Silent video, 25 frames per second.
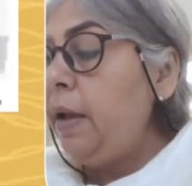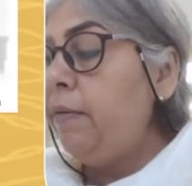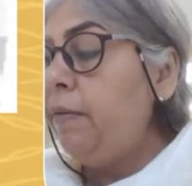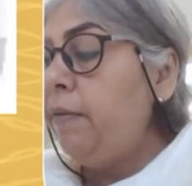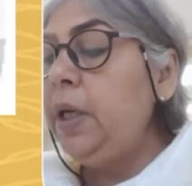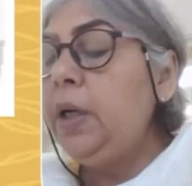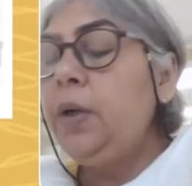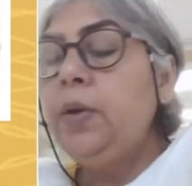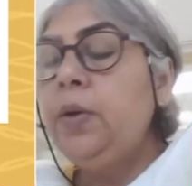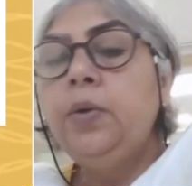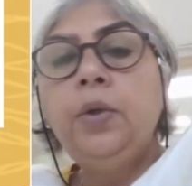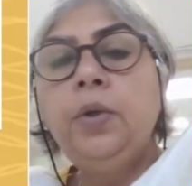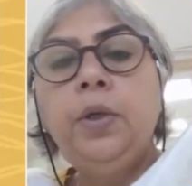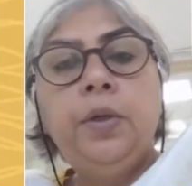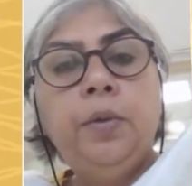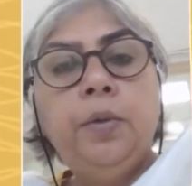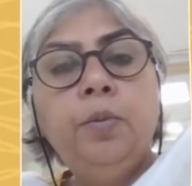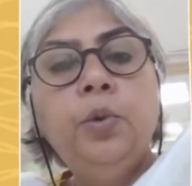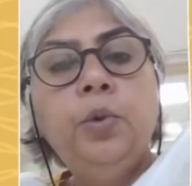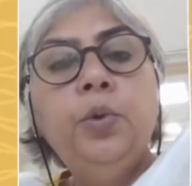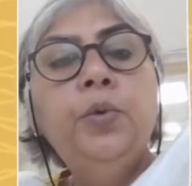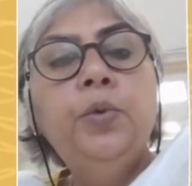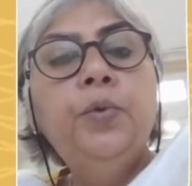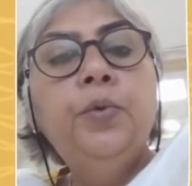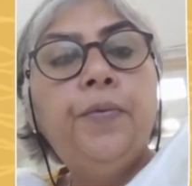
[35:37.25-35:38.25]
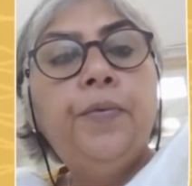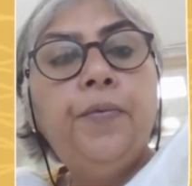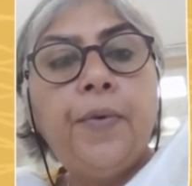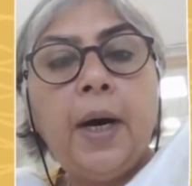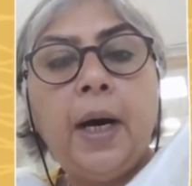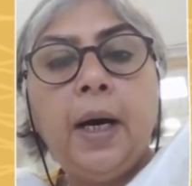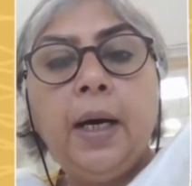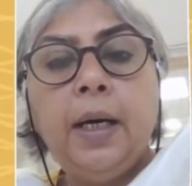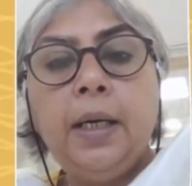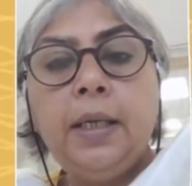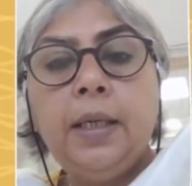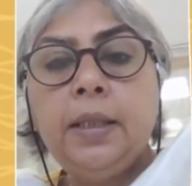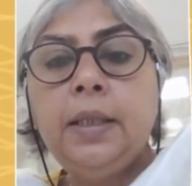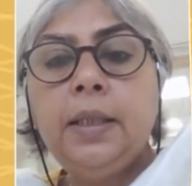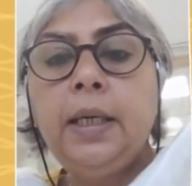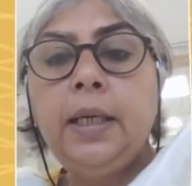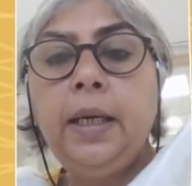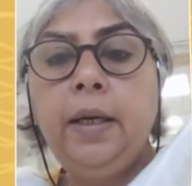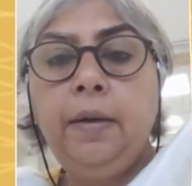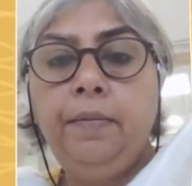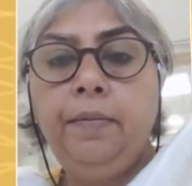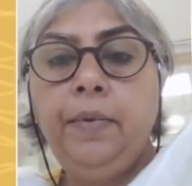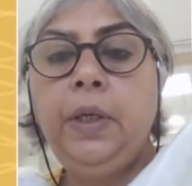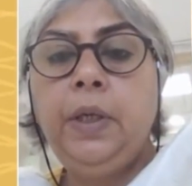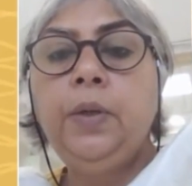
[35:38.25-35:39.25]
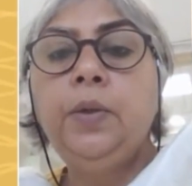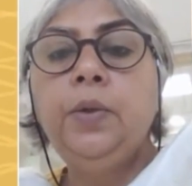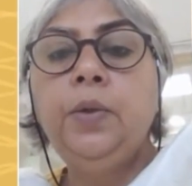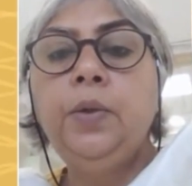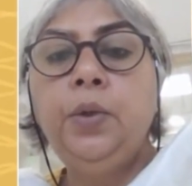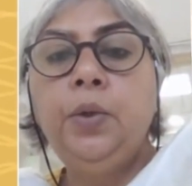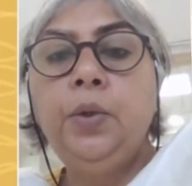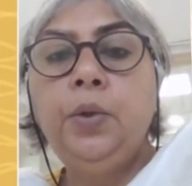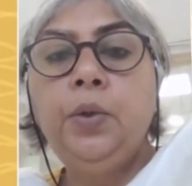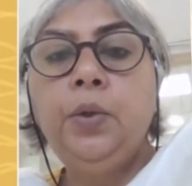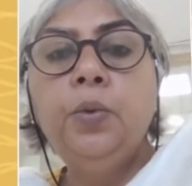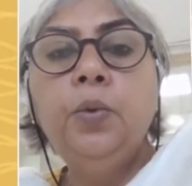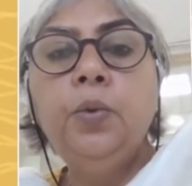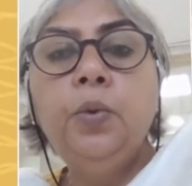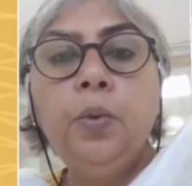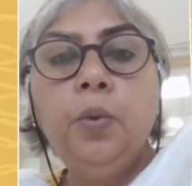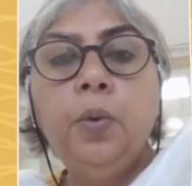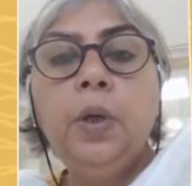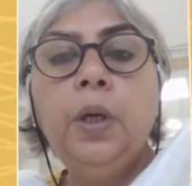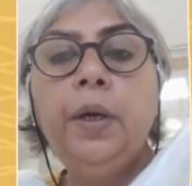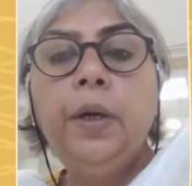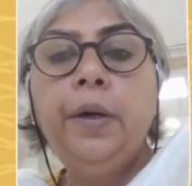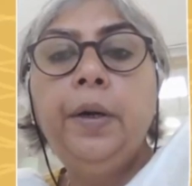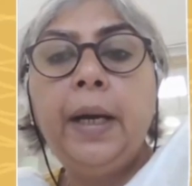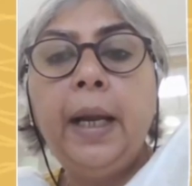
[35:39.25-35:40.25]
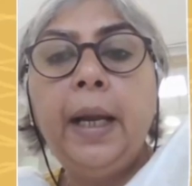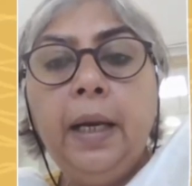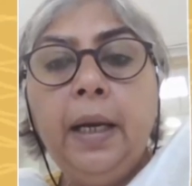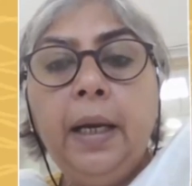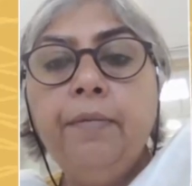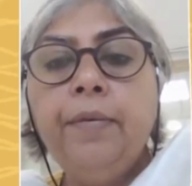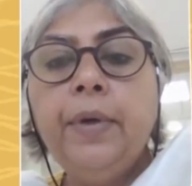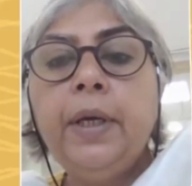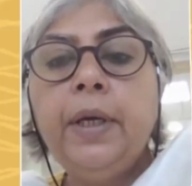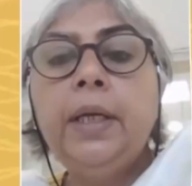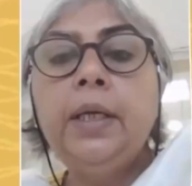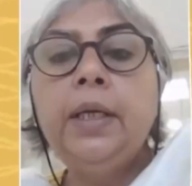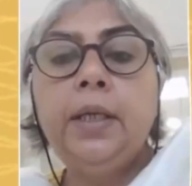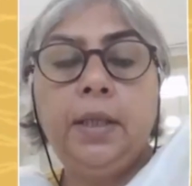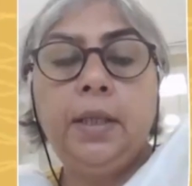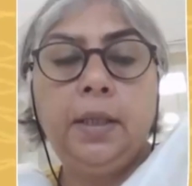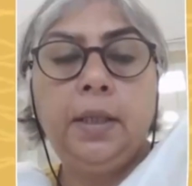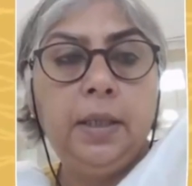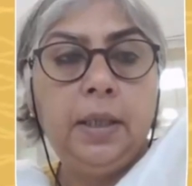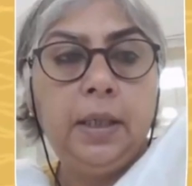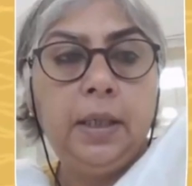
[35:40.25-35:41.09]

we could move fast and we could do relevant